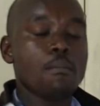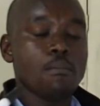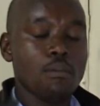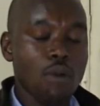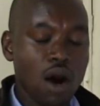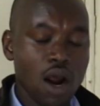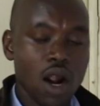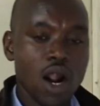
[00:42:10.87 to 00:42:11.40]

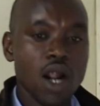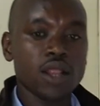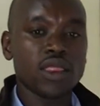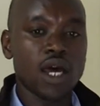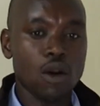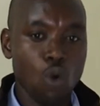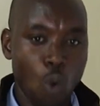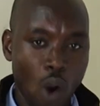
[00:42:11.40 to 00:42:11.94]
more
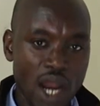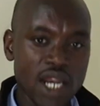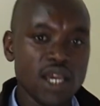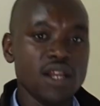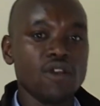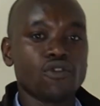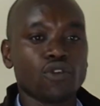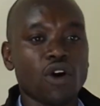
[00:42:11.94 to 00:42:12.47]
than one
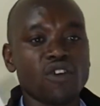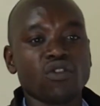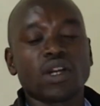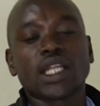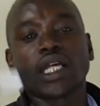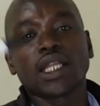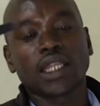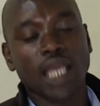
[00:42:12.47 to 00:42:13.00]
instruction
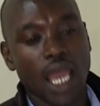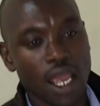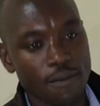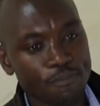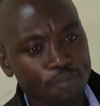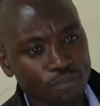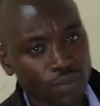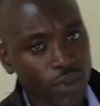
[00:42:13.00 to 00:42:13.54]
at a
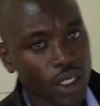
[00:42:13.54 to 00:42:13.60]
time.